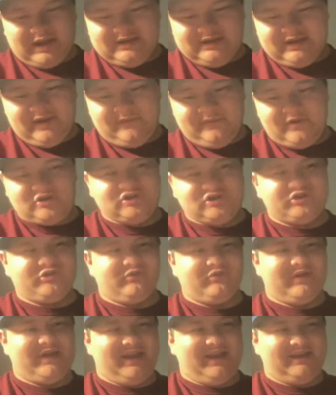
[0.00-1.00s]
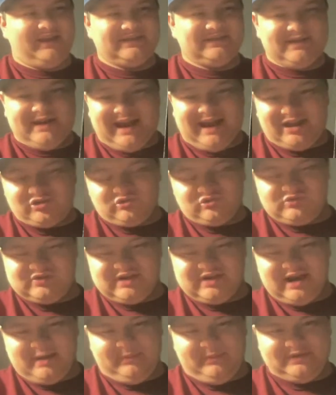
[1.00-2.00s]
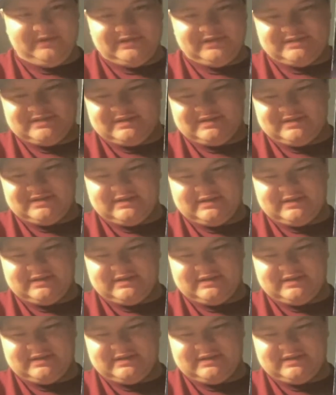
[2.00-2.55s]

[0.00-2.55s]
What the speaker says: Different Strings, and Natural Science.